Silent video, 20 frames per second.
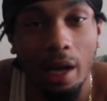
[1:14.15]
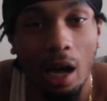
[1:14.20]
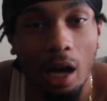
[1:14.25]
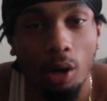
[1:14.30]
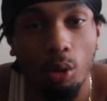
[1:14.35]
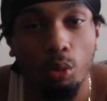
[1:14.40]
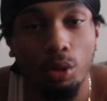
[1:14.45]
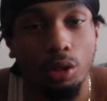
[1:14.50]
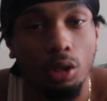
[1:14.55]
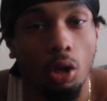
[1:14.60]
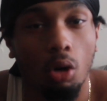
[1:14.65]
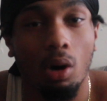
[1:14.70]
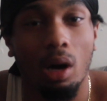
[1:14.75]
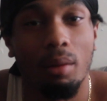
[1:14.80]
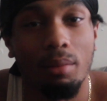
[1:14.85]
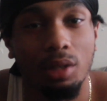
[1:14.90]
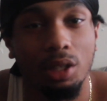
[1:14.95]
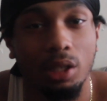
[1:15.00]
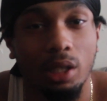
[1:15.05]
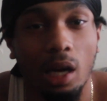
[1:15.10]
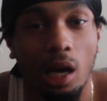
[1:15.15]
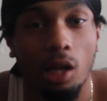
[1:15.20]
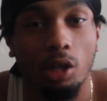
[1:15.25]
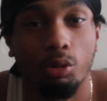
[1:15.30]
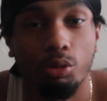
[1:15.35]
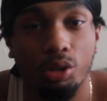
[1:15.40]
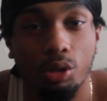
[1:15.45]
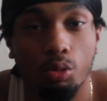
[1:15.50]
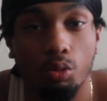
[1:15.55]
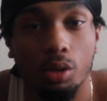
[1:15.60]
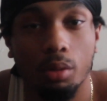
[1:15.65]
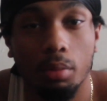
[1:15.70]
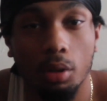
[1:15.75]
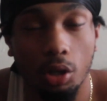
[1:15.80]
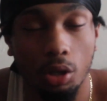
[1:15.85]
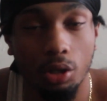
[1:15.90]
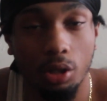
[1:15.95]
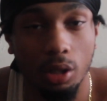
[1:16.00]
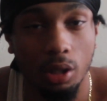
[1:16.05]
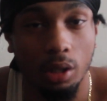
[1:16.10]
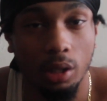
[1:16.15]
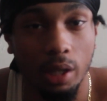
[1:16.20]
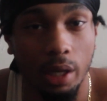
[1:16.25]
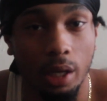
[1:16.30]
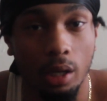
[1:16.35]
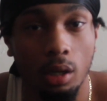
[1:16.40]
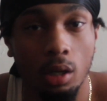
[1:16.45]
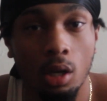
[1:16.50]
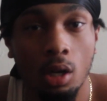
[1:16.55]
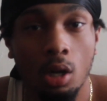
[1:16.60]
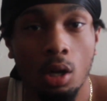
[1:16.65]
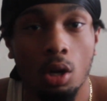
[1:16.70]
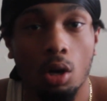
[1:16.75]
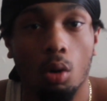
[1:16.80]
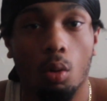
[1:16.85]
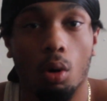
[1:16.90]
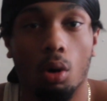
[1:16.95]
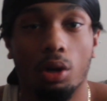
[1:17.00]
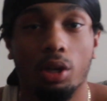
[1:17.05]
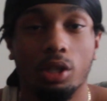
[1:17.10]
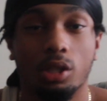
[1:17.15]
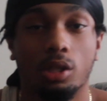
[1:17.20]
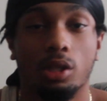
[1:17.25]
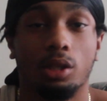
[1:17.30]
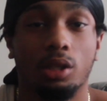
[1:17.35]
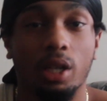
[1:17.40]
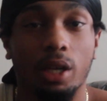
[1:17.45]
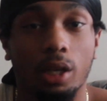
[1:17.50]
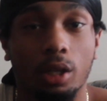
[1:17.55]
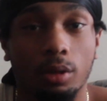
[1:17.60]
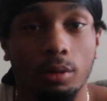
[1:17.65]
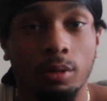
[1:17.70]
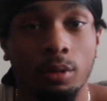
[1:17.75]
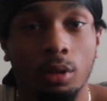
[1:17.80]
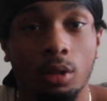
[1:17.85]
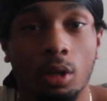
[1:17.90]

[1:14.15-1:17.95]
How do we know how many calories we burn in a day? Well, here's the thing.